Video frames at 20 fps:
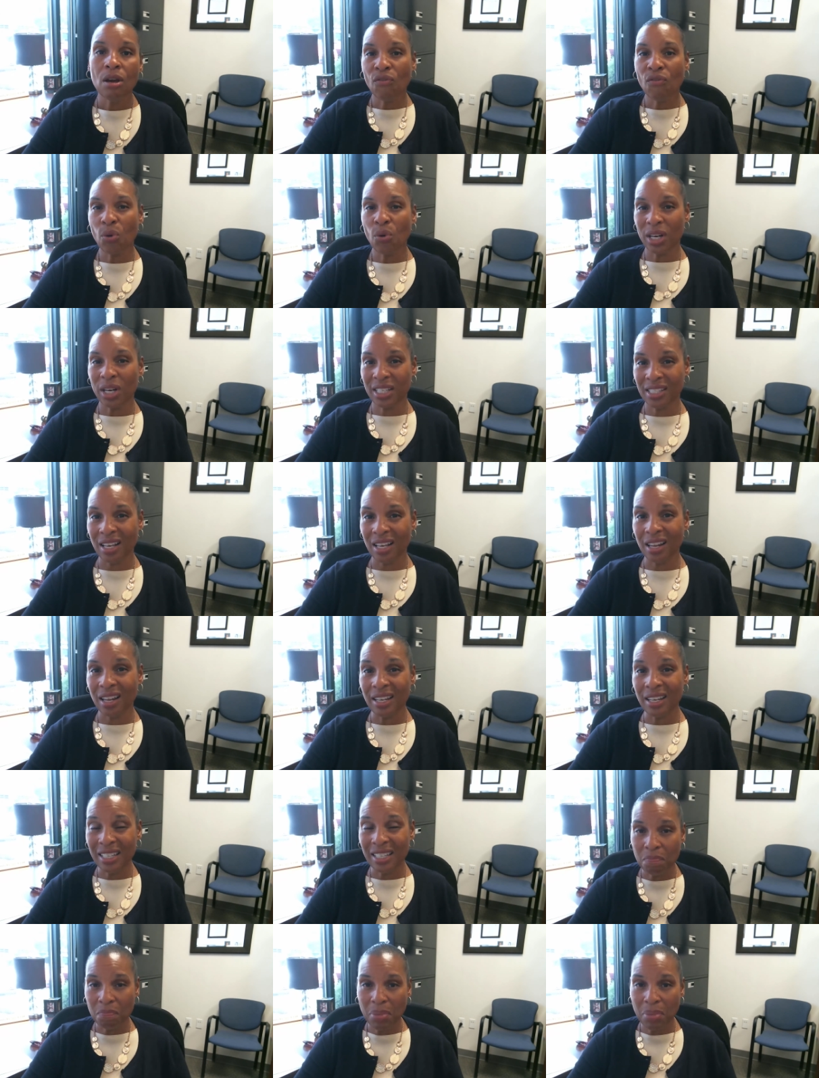for Excel and
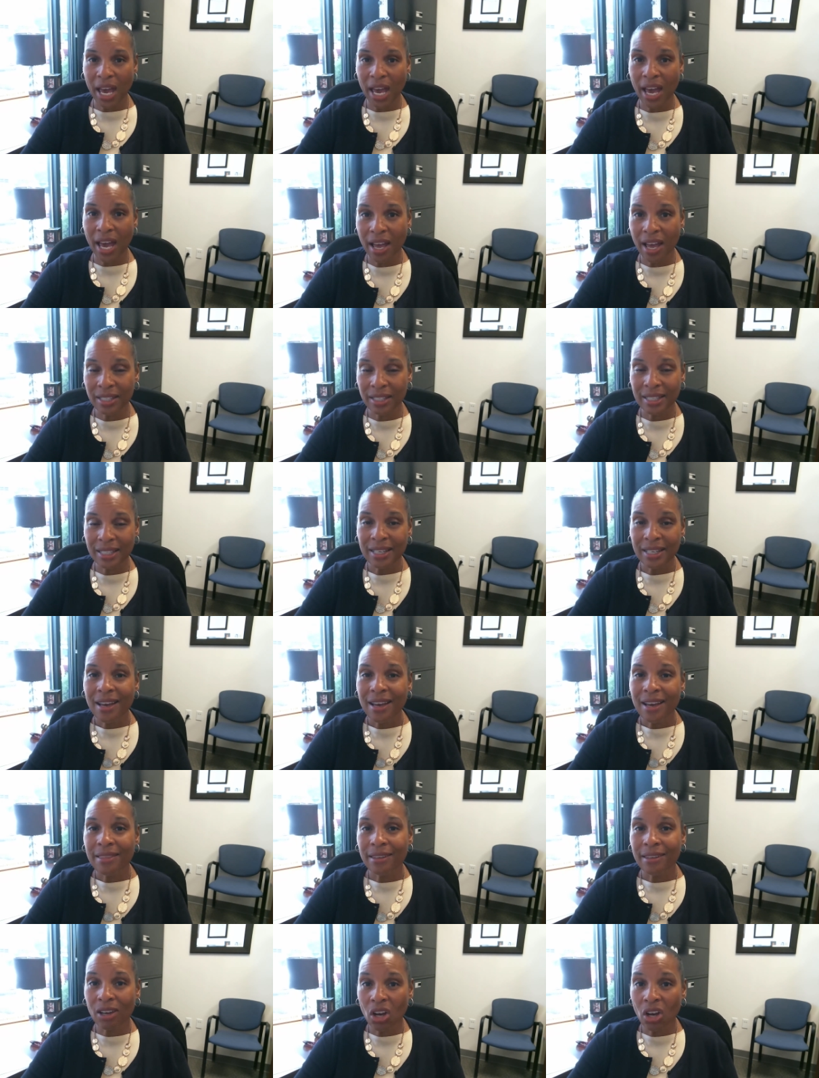didn't pass,
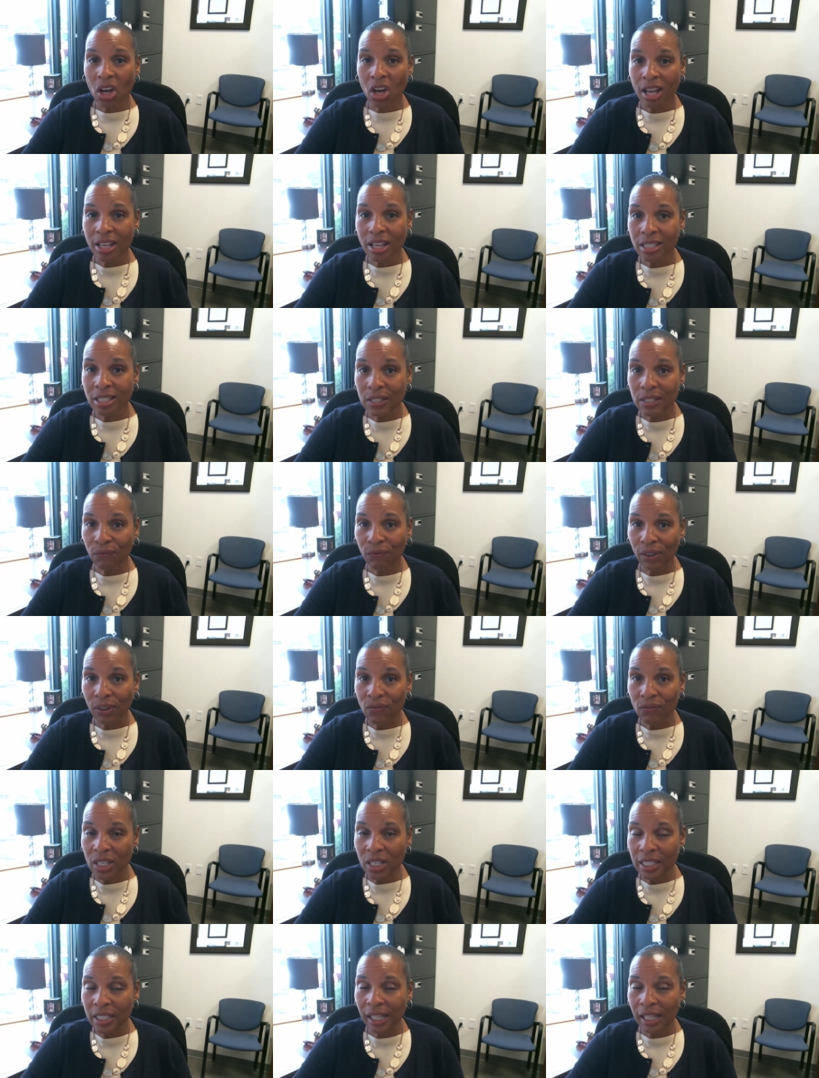the cost is
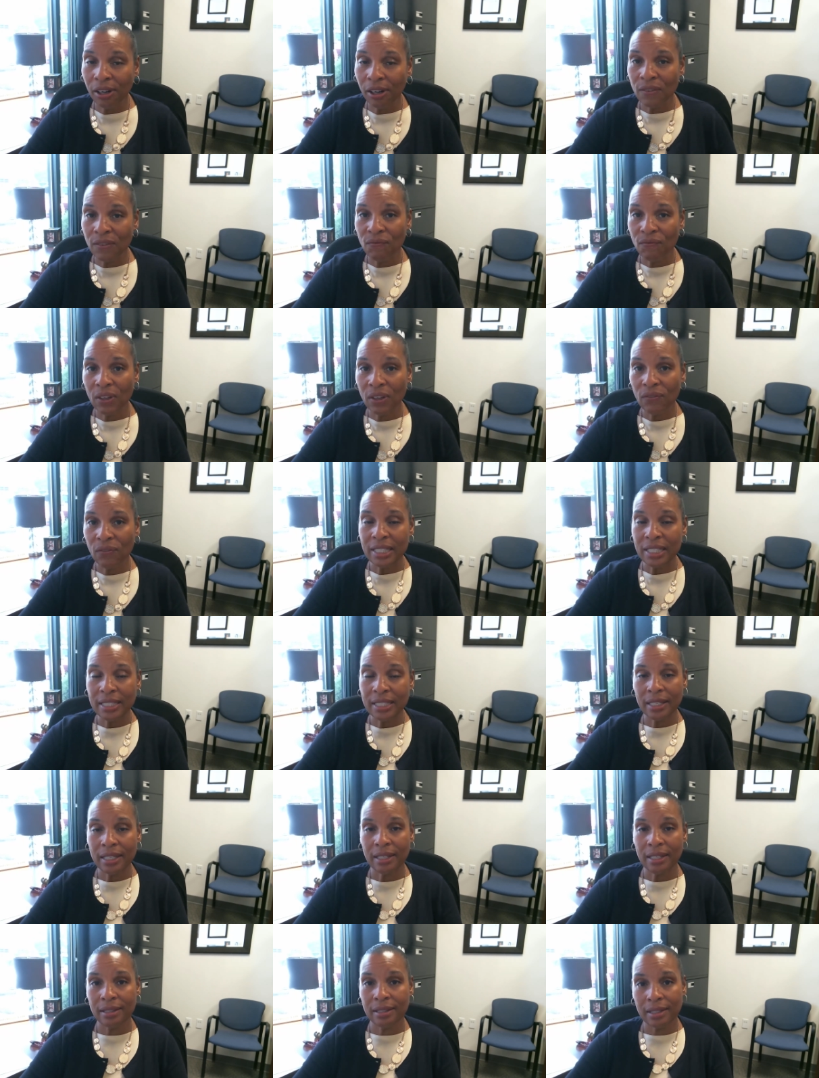
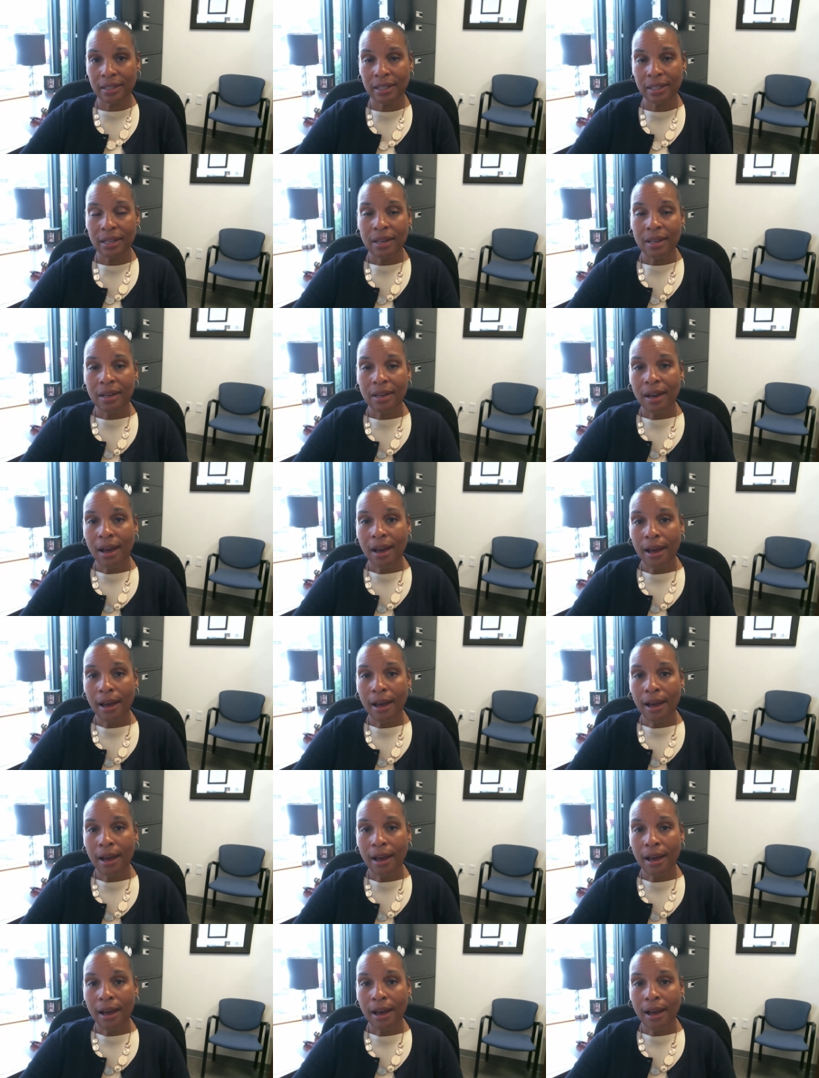$15.50.